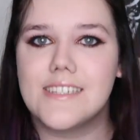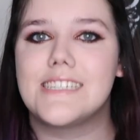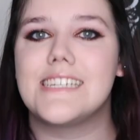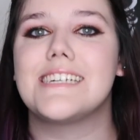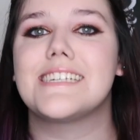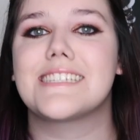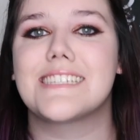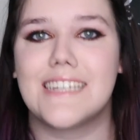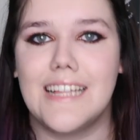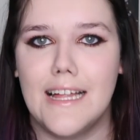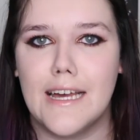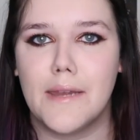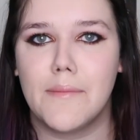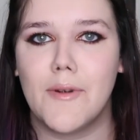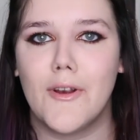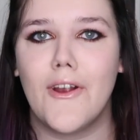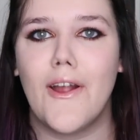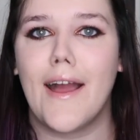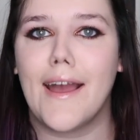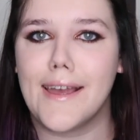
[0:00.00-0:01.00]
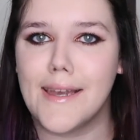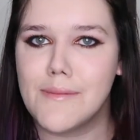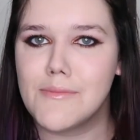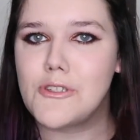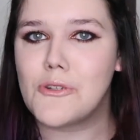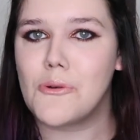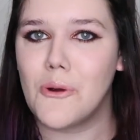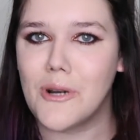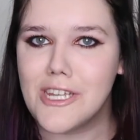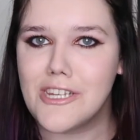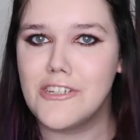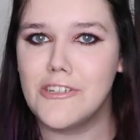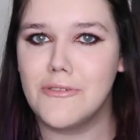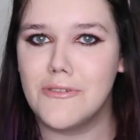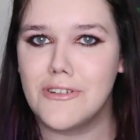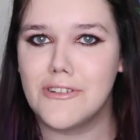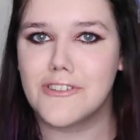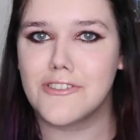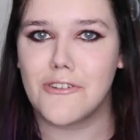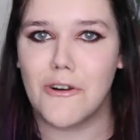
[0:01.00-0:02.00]
Disclaimer, I am 22
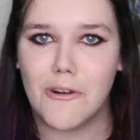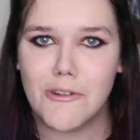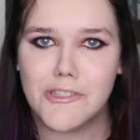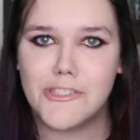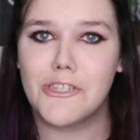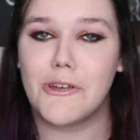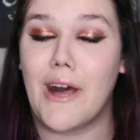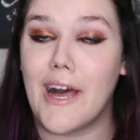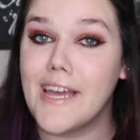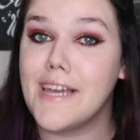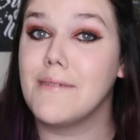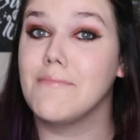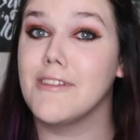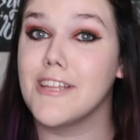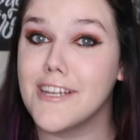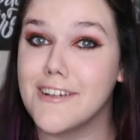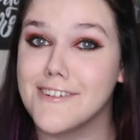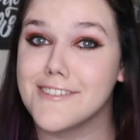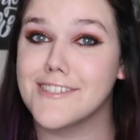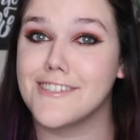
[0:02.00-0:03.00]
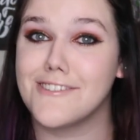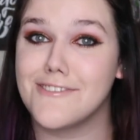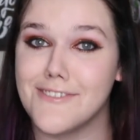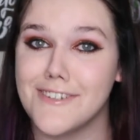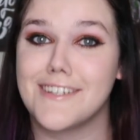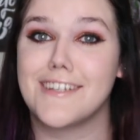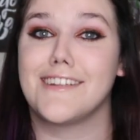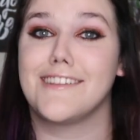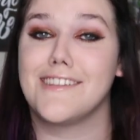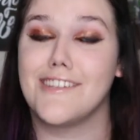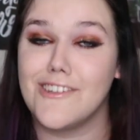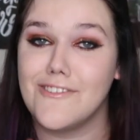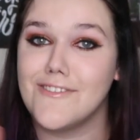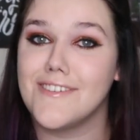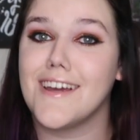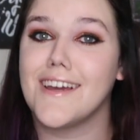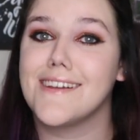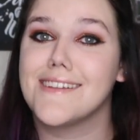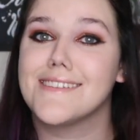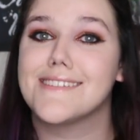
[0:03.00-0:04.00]
years old, so I am legal to drink in the
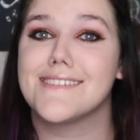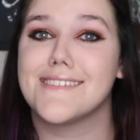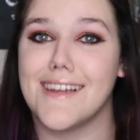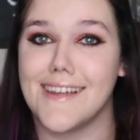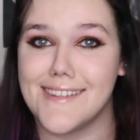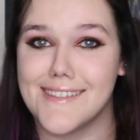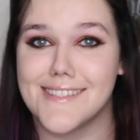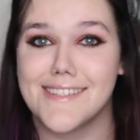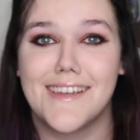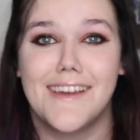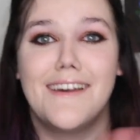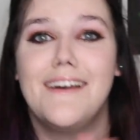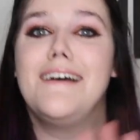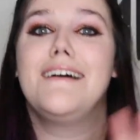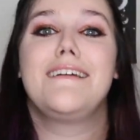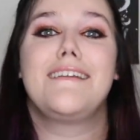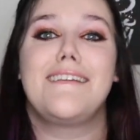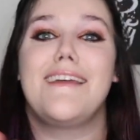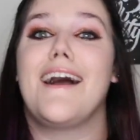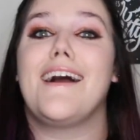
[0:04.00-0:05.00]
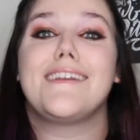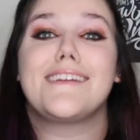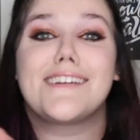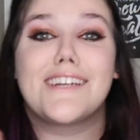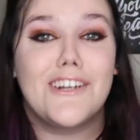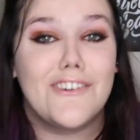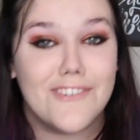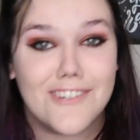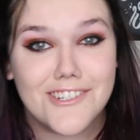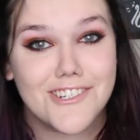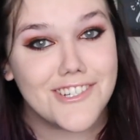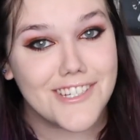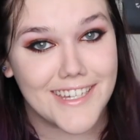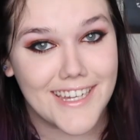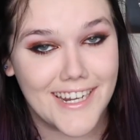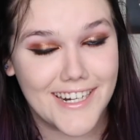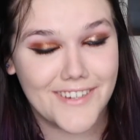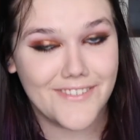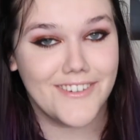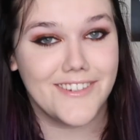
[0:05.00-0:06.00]
United States. Not
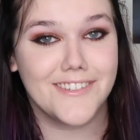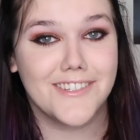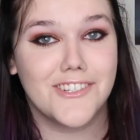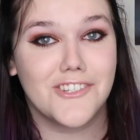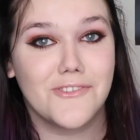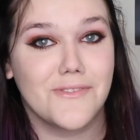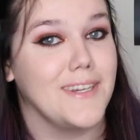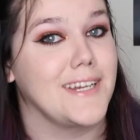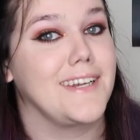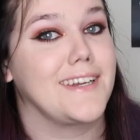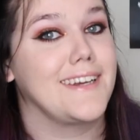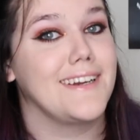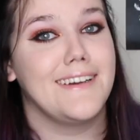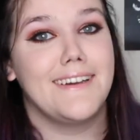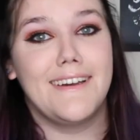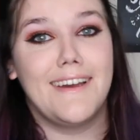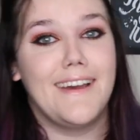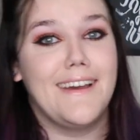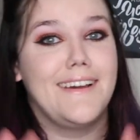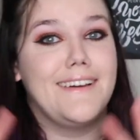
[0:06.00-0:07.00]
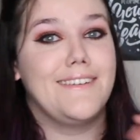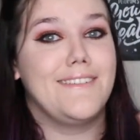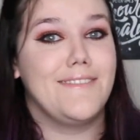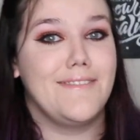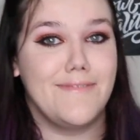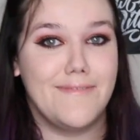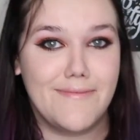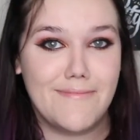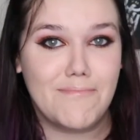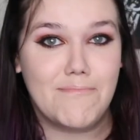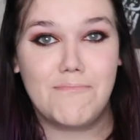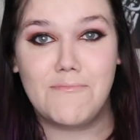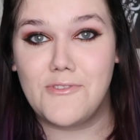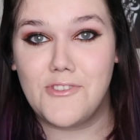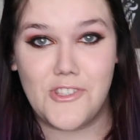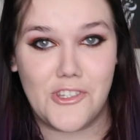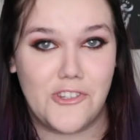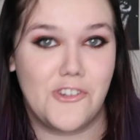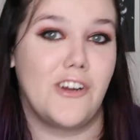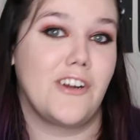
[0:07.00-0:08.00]
encouraging anyone to drink. It's
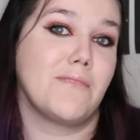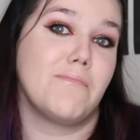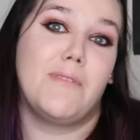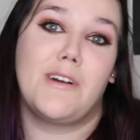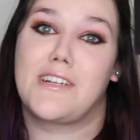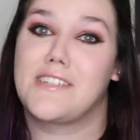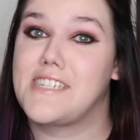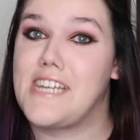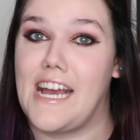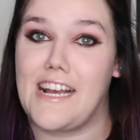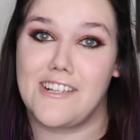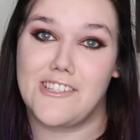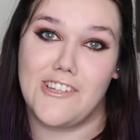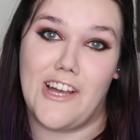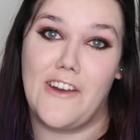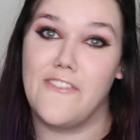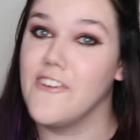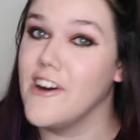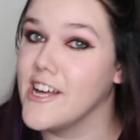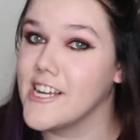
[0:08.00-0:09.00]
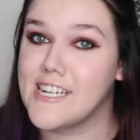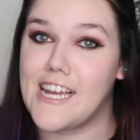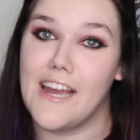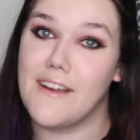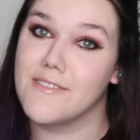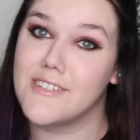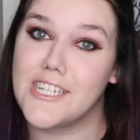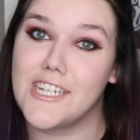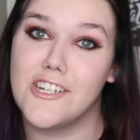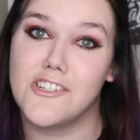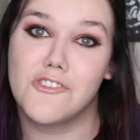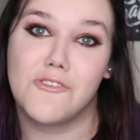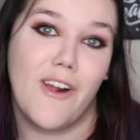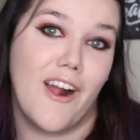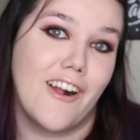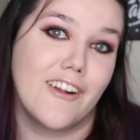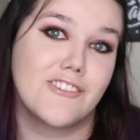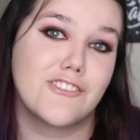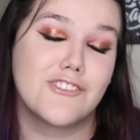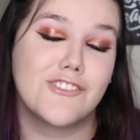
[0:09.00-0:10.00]
the drunk book tag, so I felt like I have to get
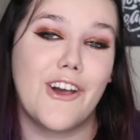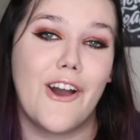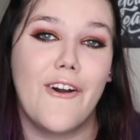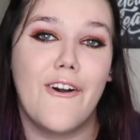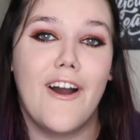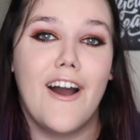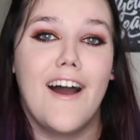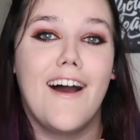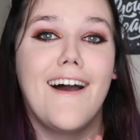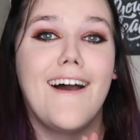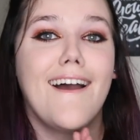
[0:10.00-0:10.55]
drunk, so